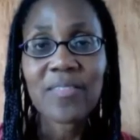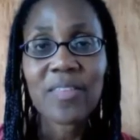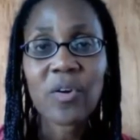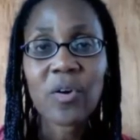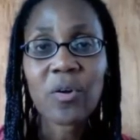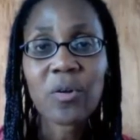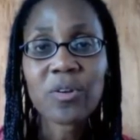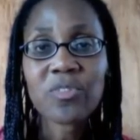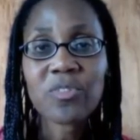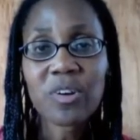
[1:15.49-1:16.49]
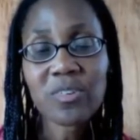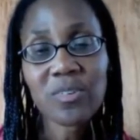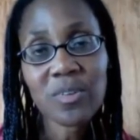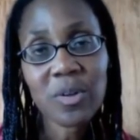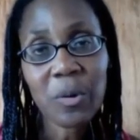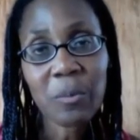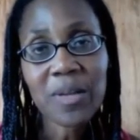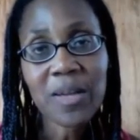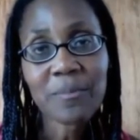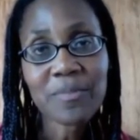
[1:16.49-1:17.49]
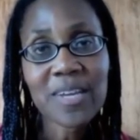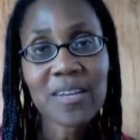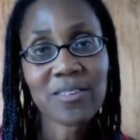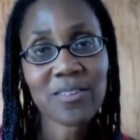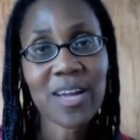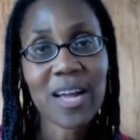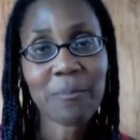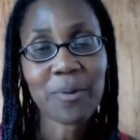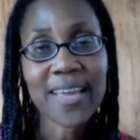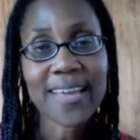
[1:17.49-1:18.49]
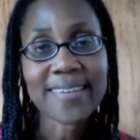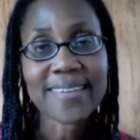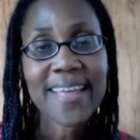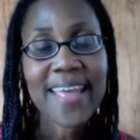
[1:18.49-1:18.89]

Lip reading: then the whole construction of the dome becomes easier to comprehend.